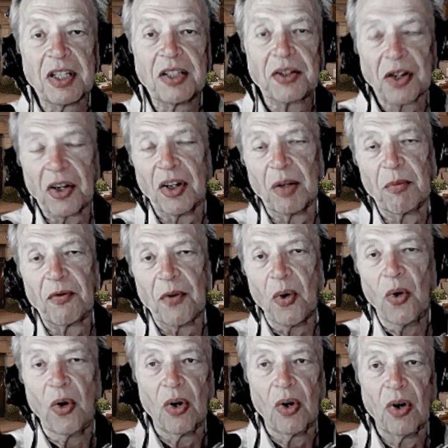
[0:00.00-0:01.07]
term
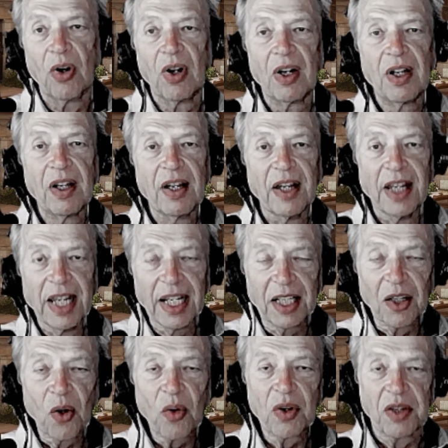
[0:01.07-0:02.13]
for
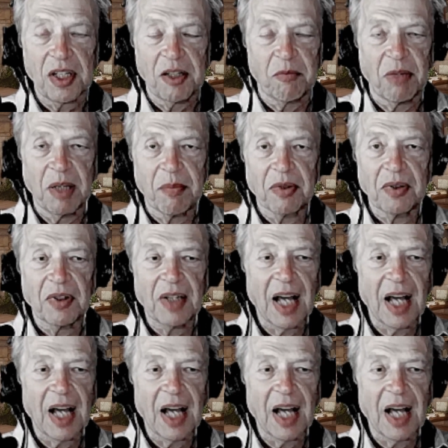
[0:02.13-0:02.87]
ignore these people.